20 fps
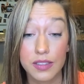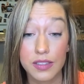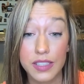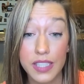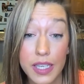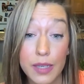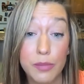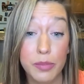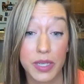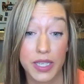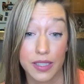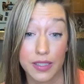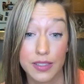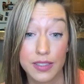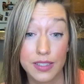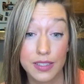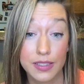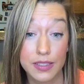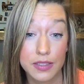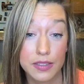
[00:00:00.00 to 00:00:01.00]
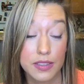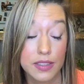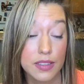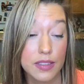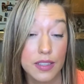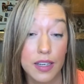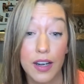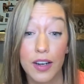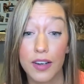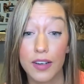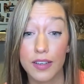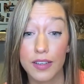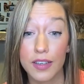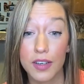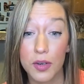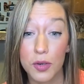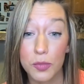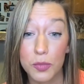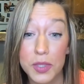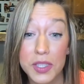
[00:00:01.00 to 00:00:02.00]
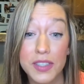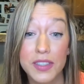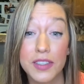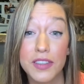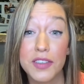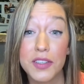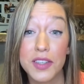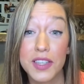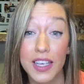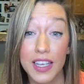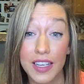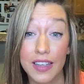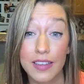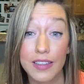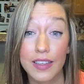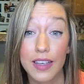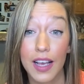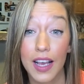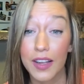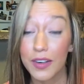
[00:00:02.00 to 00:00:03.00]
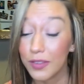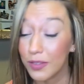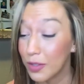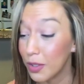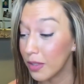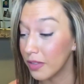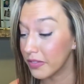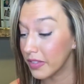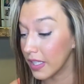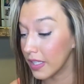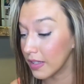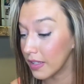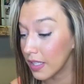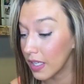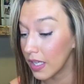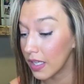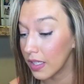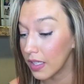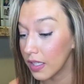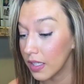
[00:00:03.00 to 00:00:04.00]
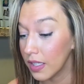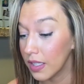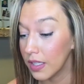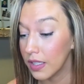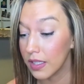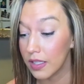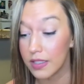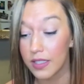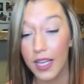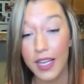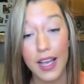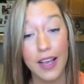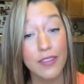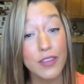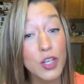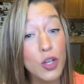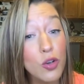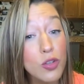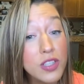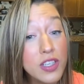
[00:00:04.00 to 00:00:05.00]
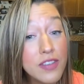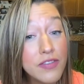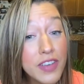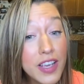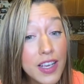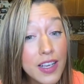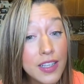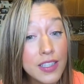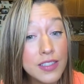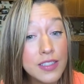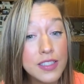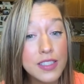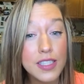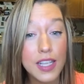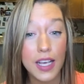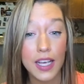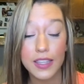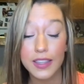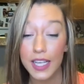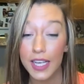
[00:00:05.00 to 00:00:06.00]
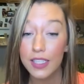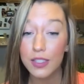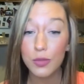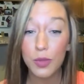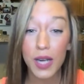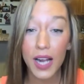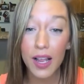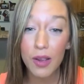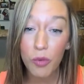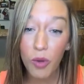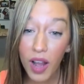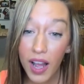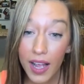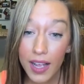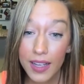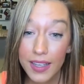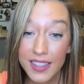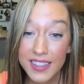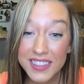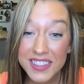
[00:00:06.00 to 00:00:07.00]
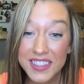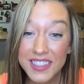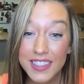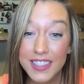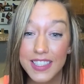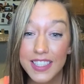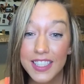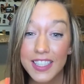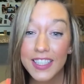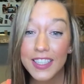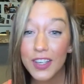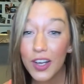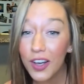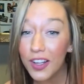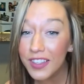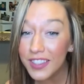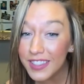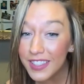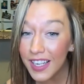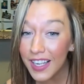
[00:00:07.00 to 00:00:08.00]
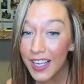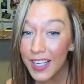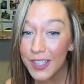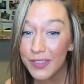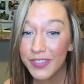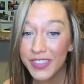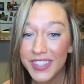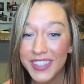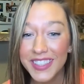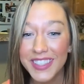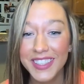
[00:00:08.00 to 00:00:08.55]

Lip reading: Dick pics are a real thing. I don't know if they think because I have an OnlyFans that's what I want to see all the time.